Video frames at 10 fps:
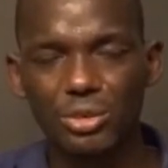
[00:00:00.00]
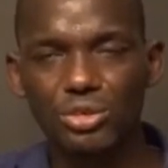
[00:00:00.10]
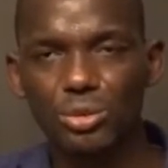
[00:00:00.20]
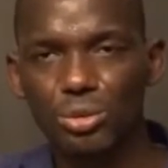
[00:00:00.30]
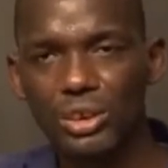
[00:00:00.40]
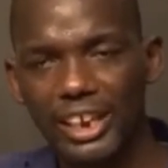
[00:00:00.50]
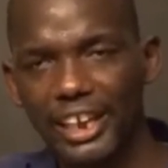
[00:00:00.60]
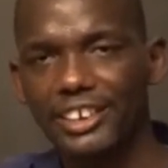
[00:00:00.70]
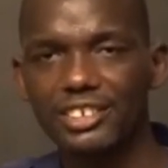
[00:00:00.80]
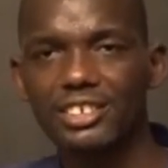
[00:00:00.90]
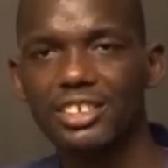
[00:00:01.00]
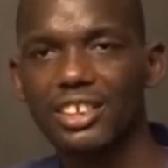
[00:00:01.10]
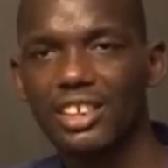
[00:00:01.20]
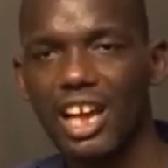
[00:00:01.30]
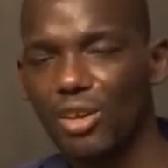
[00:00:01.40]
to carry
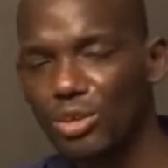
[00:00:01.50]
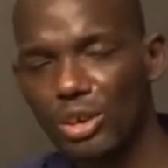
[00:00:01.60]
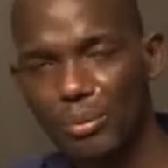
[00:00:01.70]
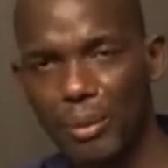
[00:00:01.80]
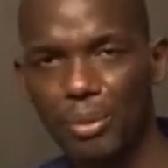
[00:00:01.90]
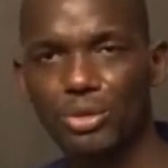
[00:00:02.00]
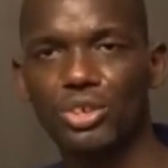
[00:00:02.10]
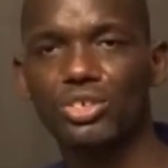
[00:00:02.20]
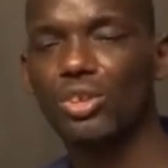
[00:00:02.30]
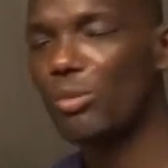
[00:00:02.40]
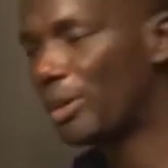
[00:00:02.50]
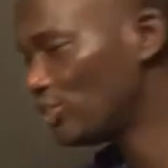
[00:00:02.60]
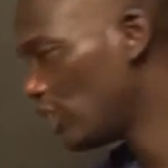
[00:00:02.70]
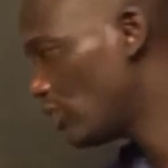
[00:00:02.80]
along my process or my channel